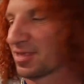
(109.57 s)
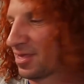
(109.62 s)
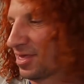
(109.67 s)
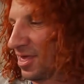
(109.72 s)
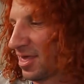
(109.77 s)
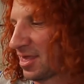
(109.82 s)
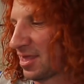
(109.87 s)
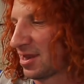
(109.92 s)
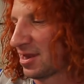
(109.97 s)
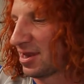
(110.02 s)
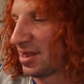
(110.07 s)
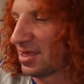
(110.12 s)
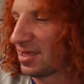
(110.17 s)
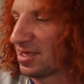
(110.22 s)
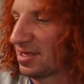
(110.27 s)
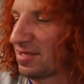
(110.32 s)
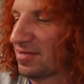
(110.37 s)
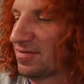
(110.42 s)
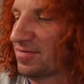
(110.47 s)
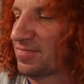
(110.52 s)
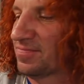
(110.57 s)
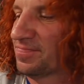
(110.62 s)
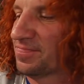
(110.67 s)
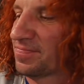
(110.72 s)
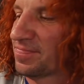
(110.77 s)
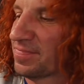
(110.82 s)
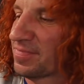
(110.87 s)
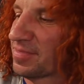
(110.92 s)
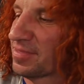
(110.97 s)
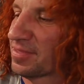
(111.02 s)
and
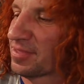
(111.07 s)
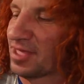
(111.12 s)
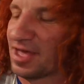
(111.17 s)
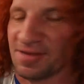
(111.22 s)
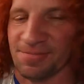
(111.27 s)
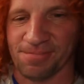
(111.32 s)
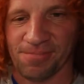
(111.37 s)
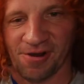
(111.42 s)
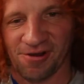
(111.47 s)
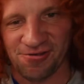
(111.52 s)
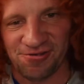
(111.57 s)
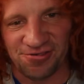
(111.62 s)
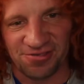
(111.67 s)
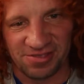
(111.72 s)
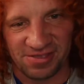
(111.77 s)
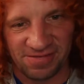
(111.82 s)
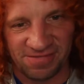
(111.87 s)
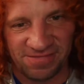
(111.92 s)
I partially